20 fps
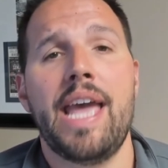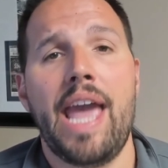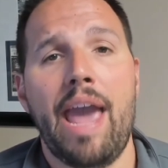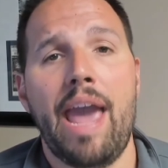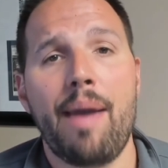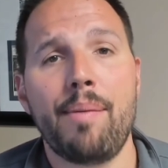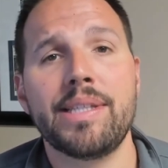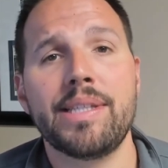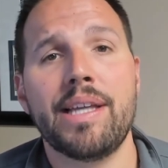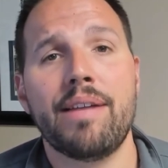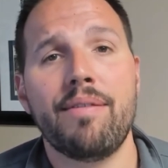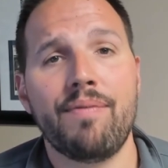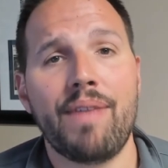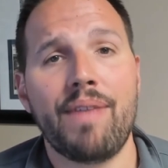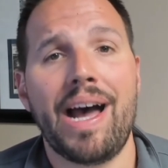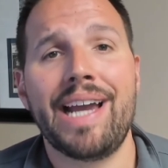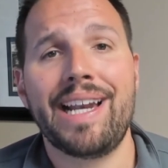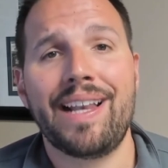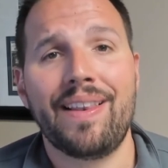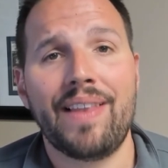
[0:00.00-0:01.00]
Amazon
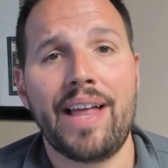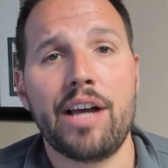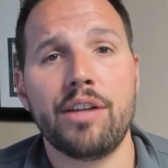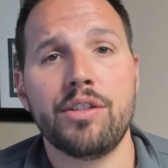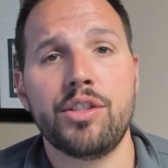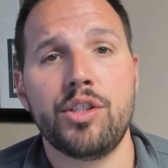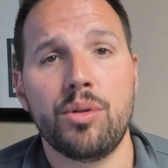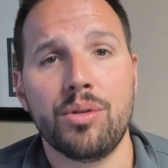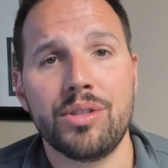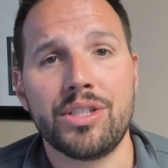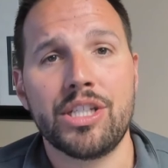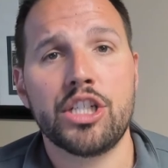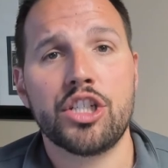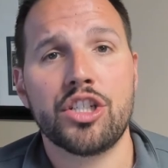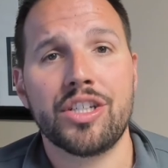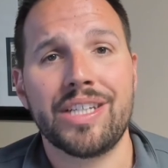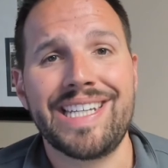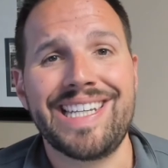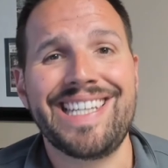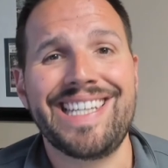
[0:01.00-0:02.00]
Vine allows you to
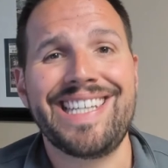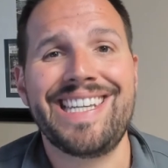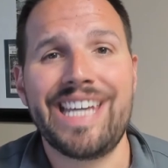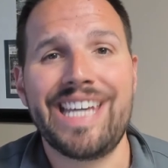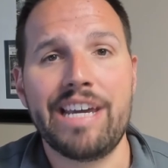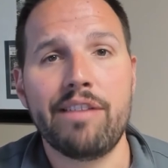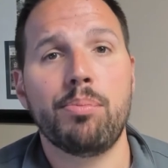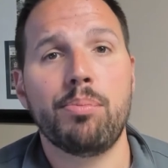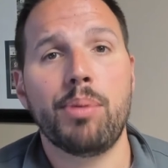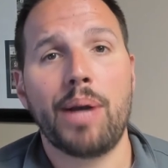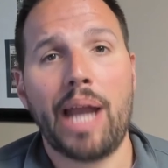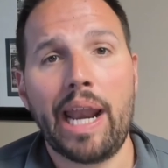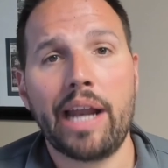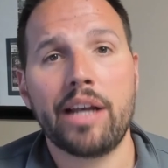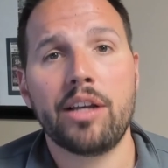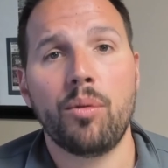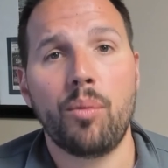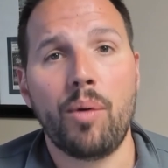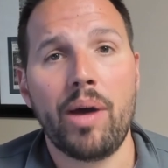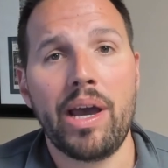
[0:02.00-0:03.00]
essentially give
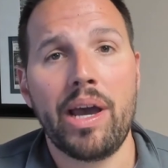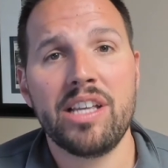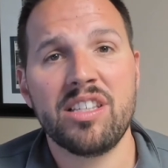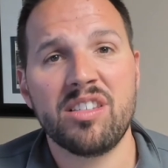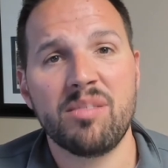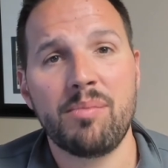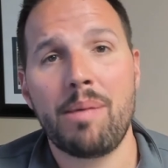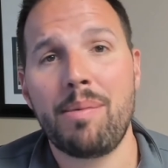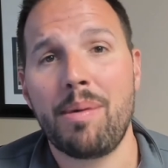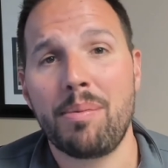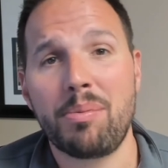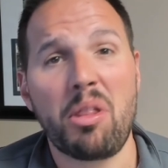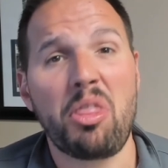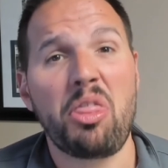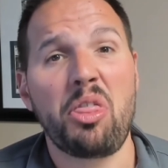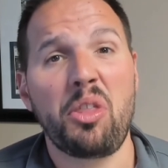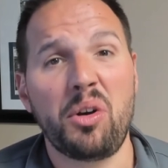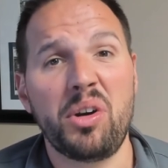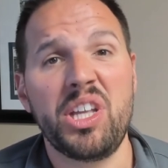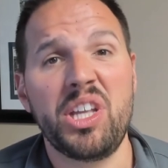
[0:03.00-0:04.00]
product away, so maybe up to
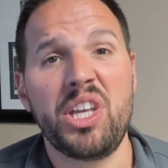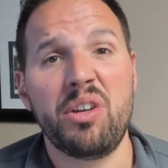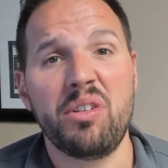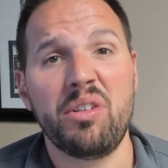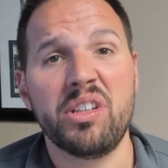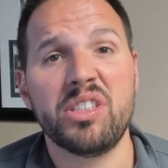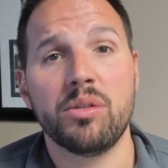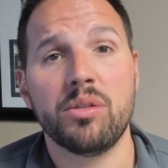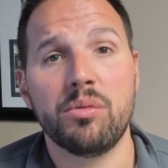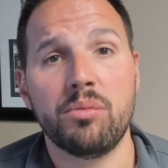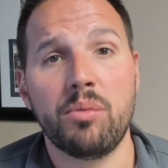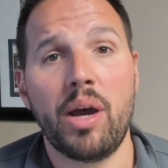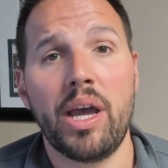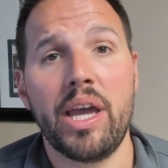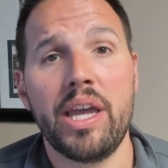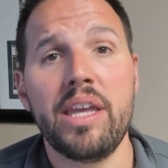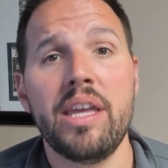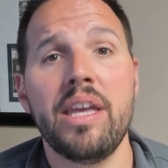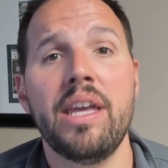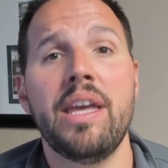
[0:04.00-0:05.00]
30 units
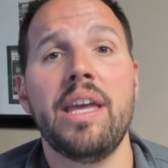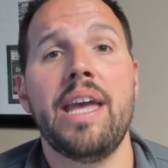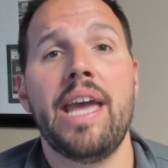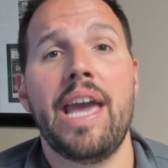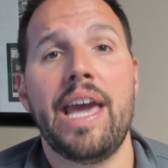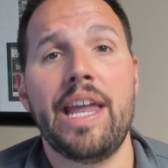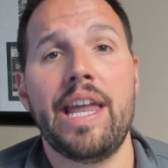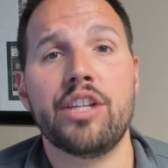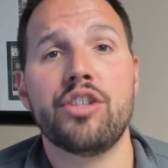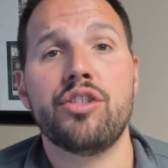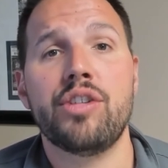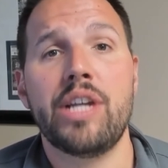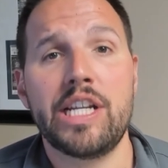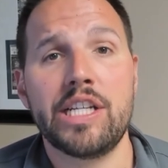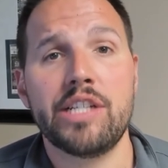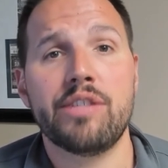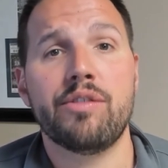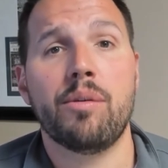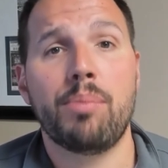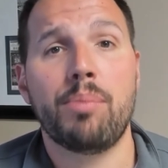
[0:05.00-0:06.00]
away, in
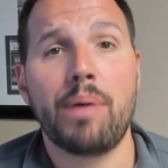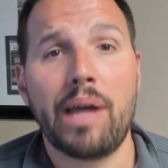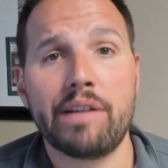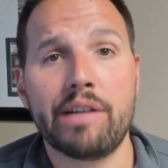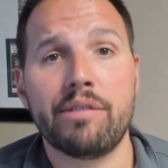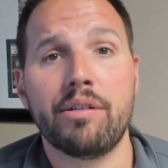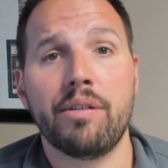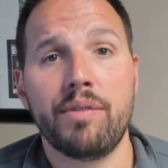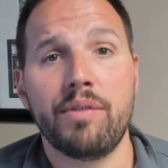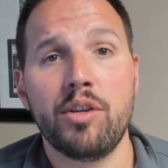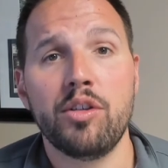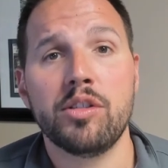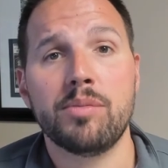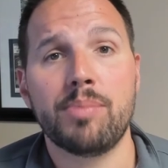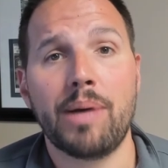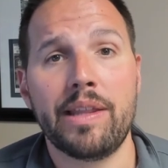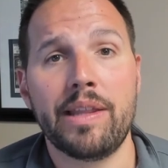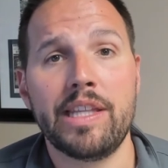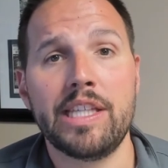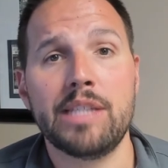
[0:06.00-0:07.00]
exchange for product reviews
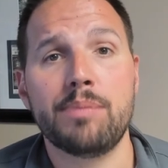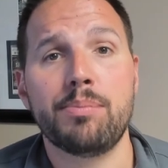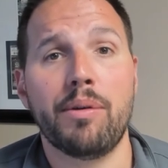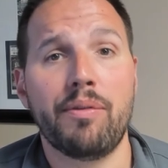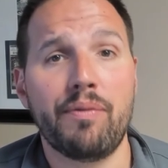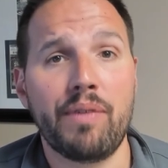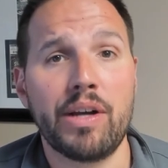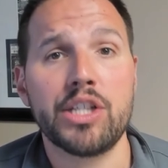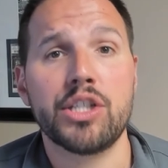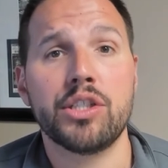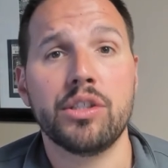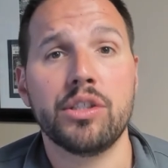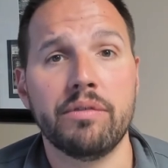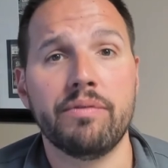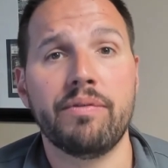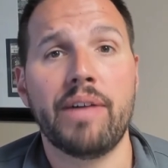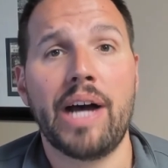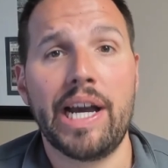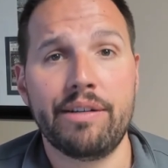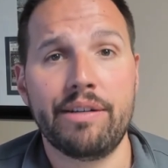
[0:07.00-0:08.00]
by these professional
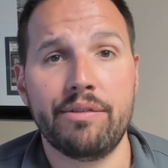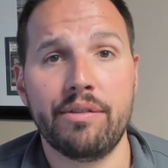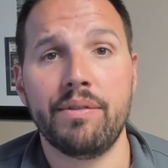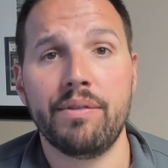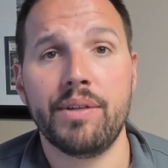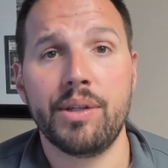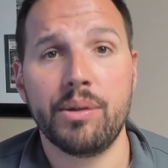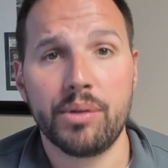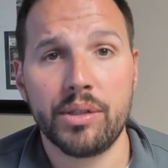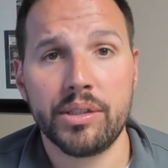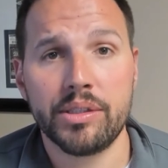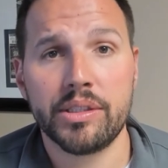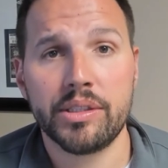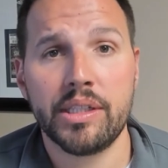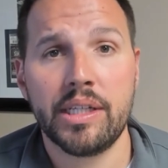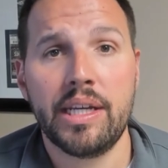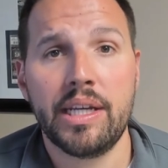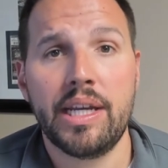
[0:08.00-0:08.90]
Vine reviewers.